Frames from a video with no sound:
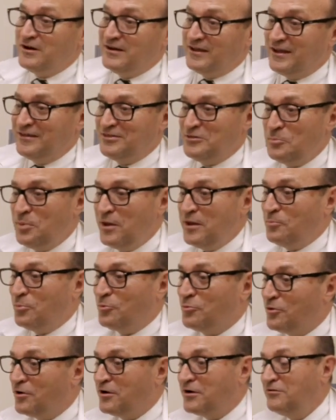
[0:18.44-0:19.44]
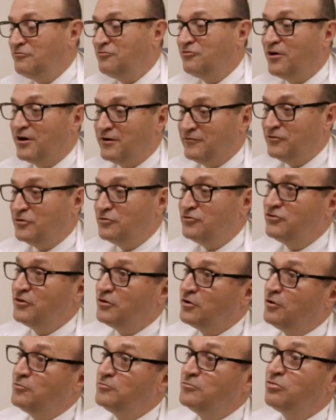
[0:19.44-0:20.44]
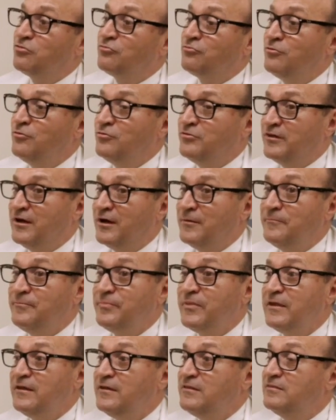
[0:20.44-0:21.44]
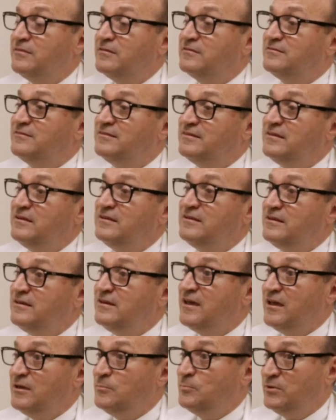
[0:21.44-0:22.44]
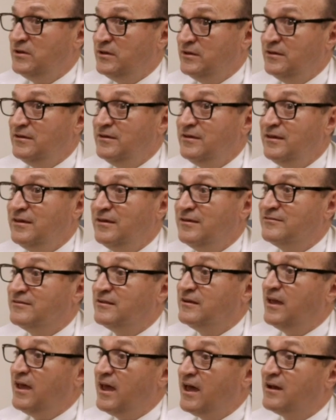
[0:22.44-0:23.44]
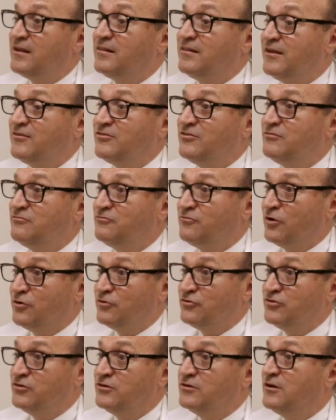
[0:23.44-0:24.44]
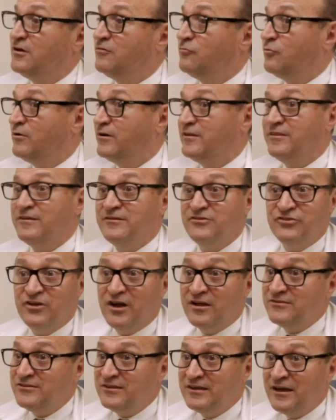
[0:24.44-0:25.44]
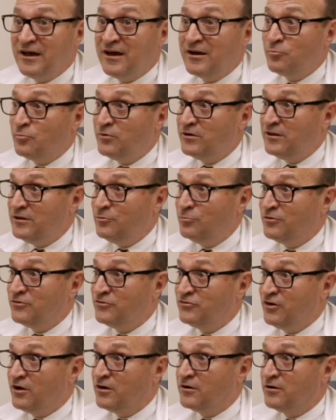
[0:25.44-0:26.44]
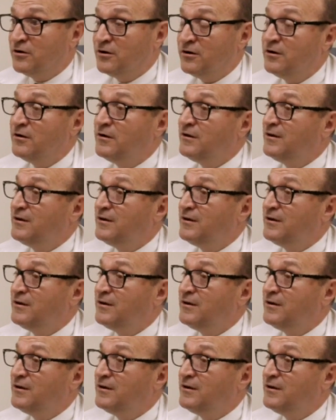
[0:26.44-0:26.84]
and you got the paperwork in front of you. So going through them, the TDAP is an adolescent version of one of the shots he got when he was younger.